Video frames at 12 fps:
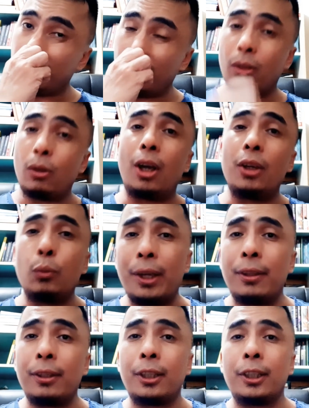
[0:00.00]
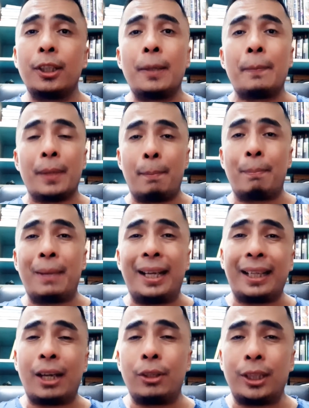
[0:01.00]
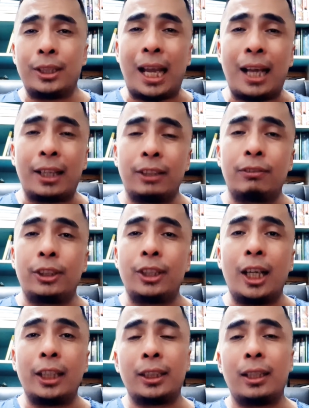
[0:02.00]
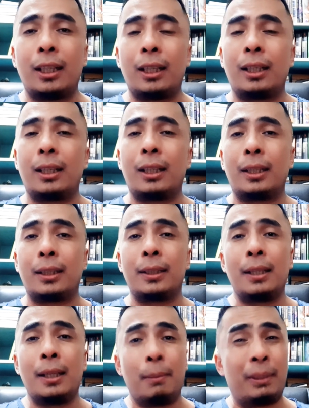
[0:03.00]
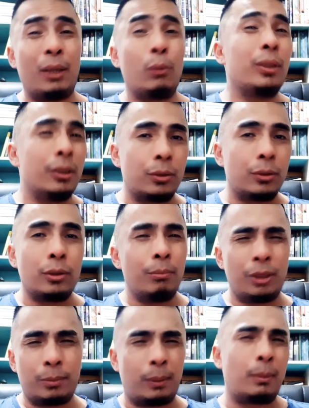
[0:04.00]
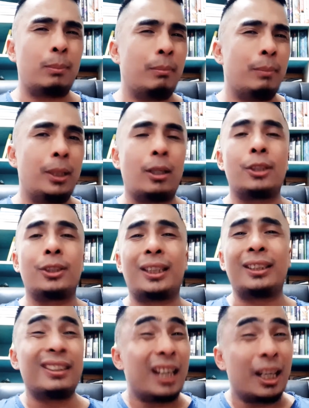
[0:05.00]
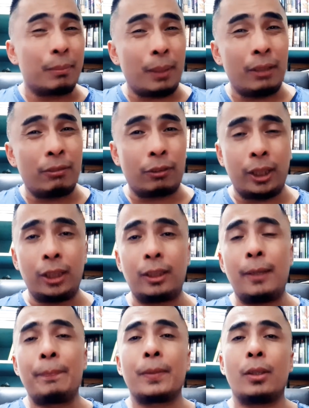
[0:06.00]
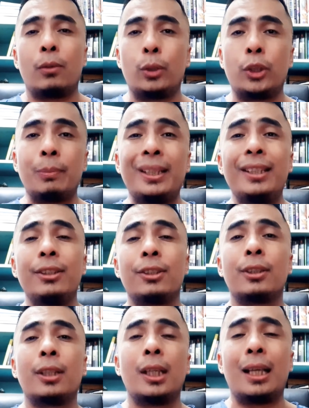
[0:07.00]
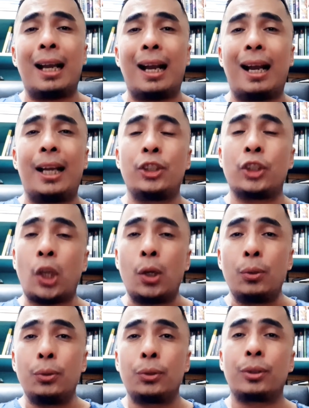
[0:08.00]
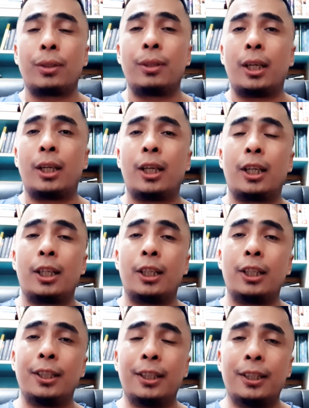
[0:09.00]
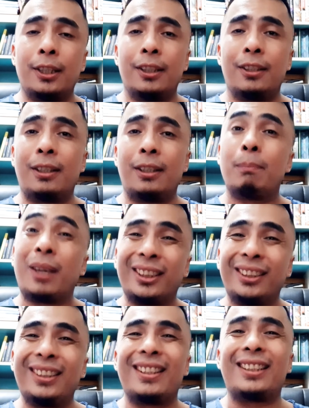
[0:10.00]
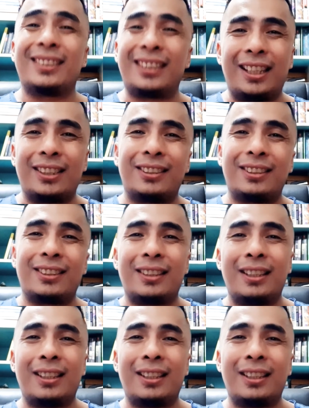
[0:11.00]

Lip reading: on whether my account is active or not. But I would assume it's probably because I did not pay for it, which means I chose the button that says